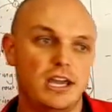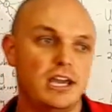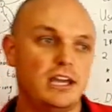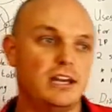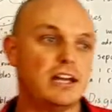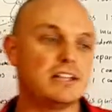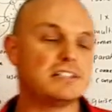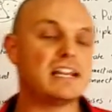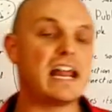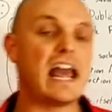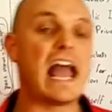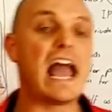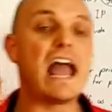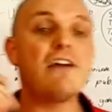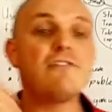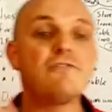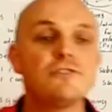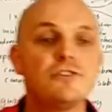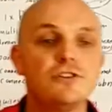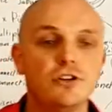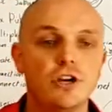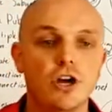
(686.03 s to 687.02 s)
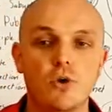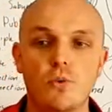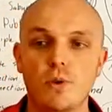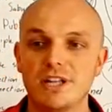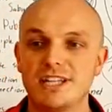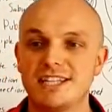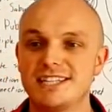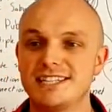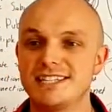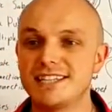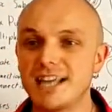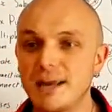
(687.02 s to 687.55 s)
It doesn't have to know what
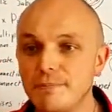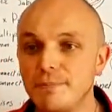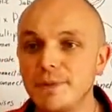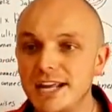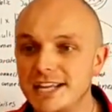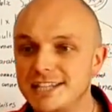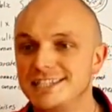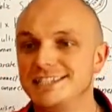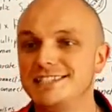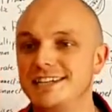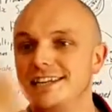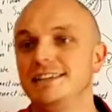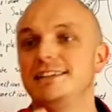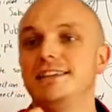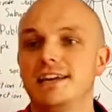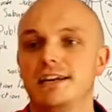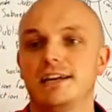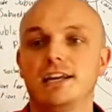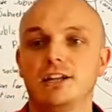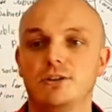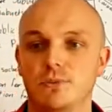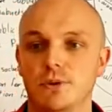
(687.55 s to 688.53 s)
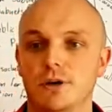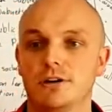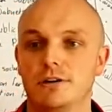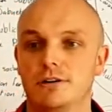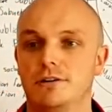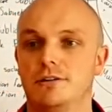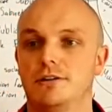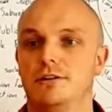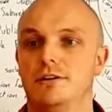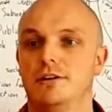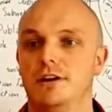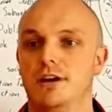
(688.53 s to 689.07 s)
subnet is in that network.
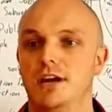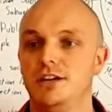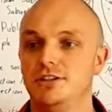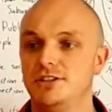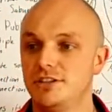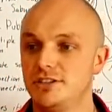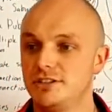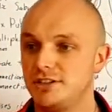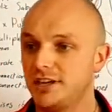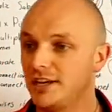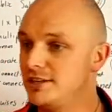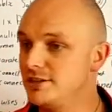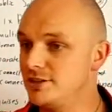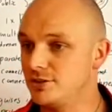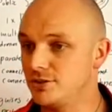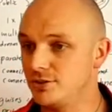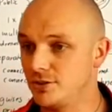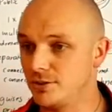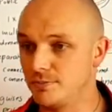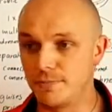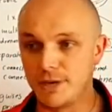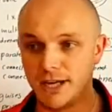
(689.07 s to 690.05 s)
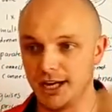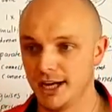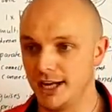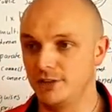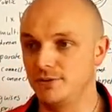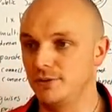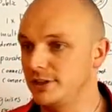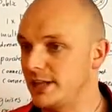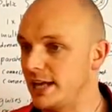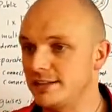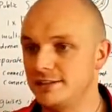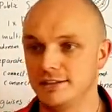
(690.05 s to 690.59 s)
It just sends it to the bigger
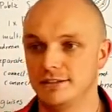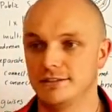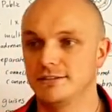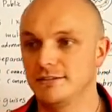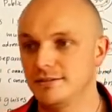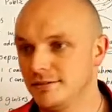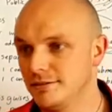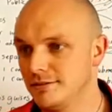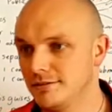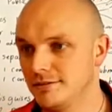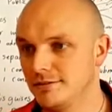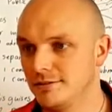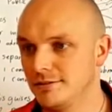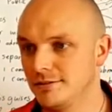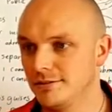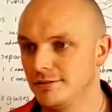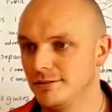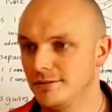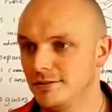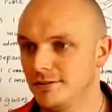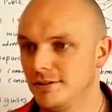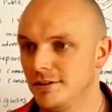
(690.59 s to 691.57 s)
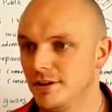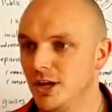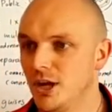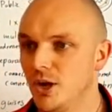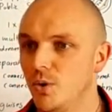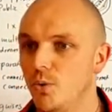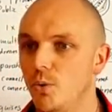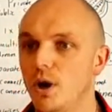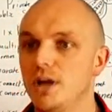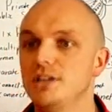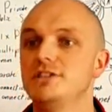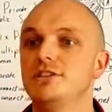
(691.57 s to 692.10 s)
network, that's it.
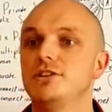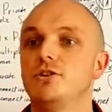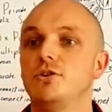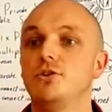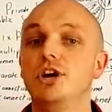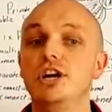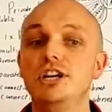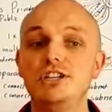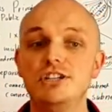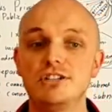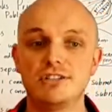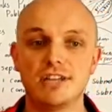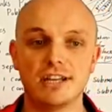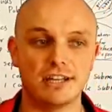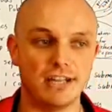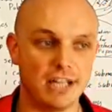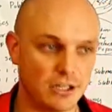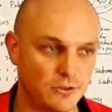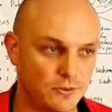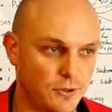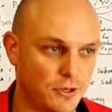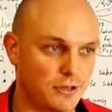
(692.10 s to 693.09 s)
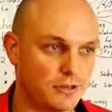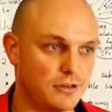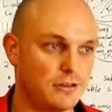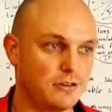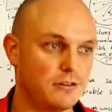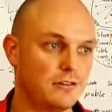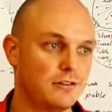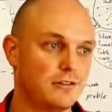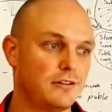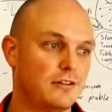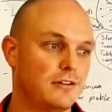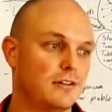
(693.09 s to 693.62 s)
Once it reaches that network,
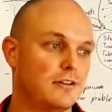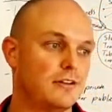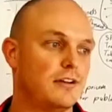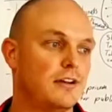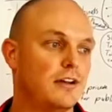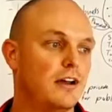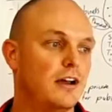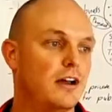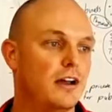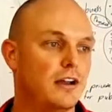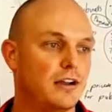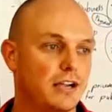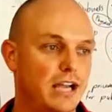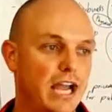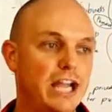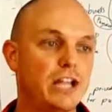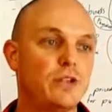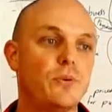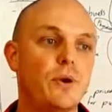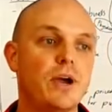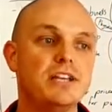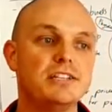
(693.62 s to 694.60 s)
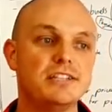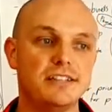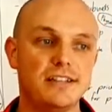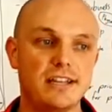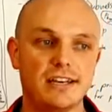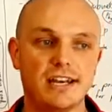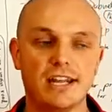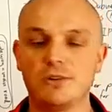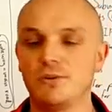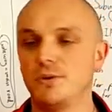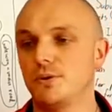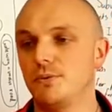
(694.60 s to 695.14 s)
gateways in
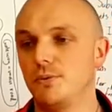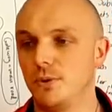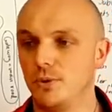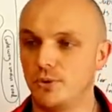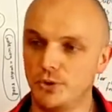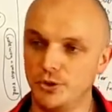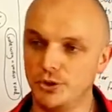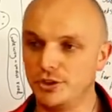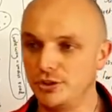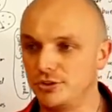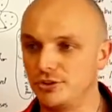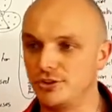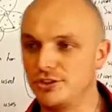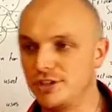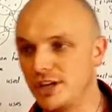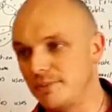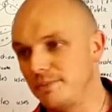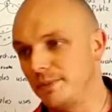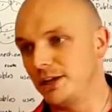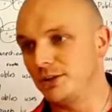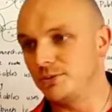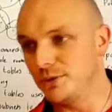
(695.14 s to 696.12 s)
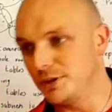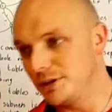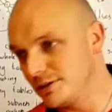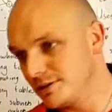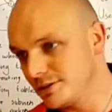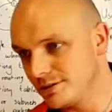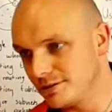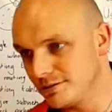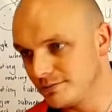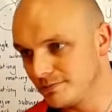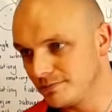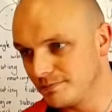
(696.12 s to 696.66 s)
that network will route it to
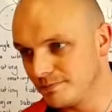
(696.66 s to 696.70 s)
subnetworks.